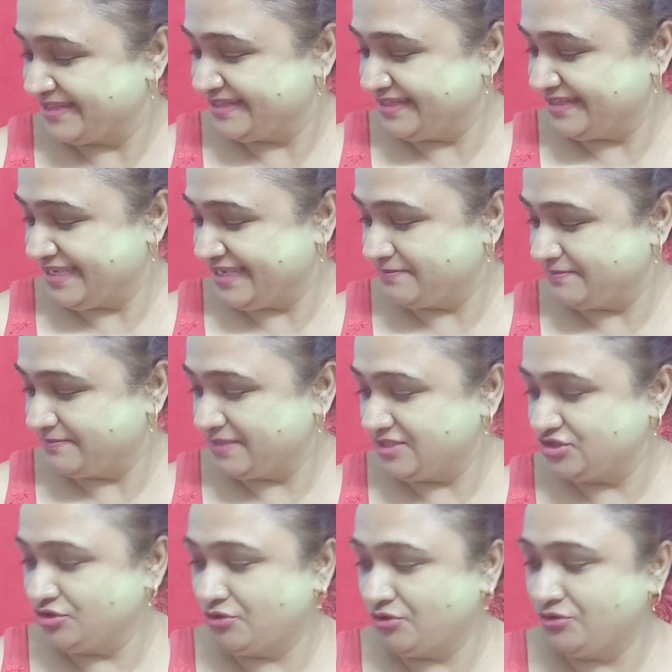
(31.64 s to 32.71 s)
let me
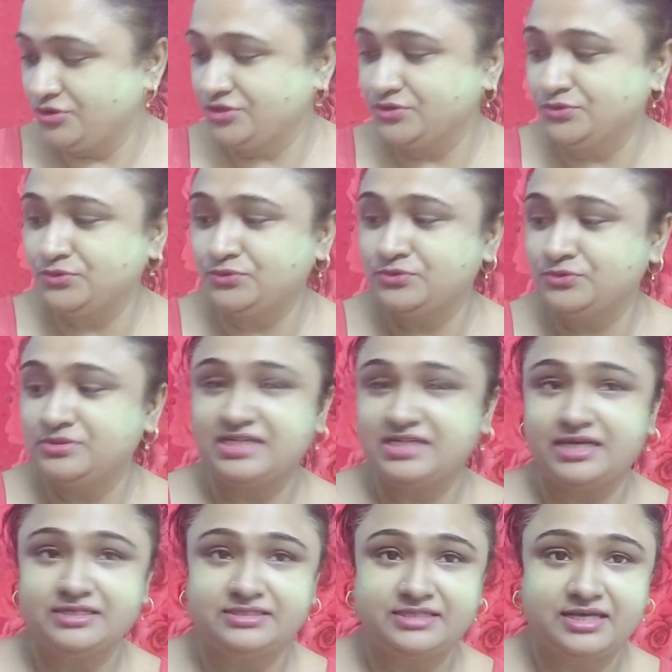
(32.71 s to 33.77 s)
show you.
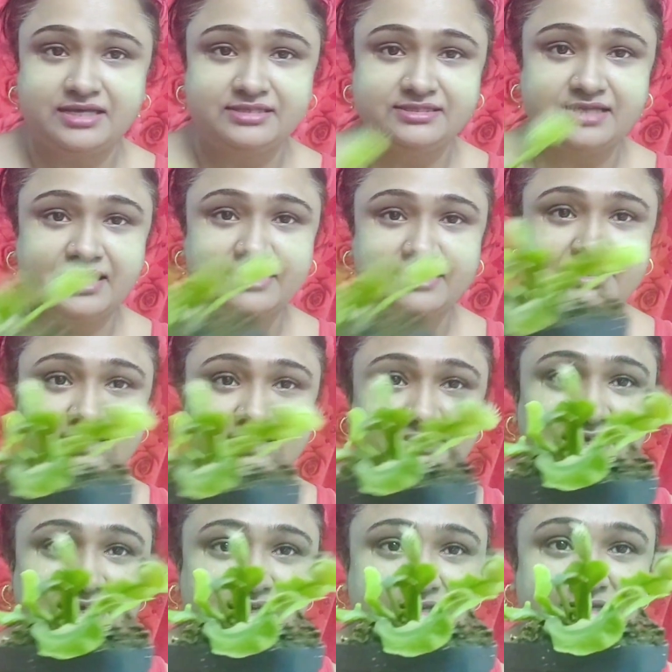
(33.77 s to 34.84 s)
Ta ta ta ta
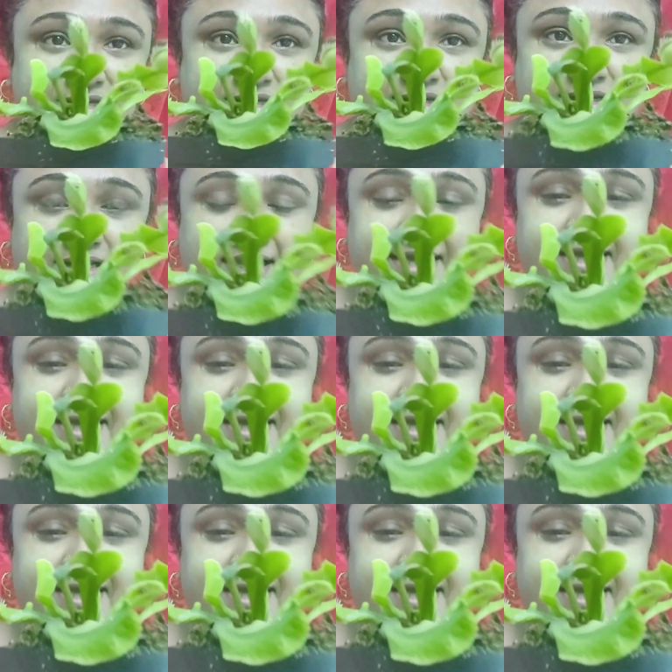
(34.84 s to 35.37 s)
ta.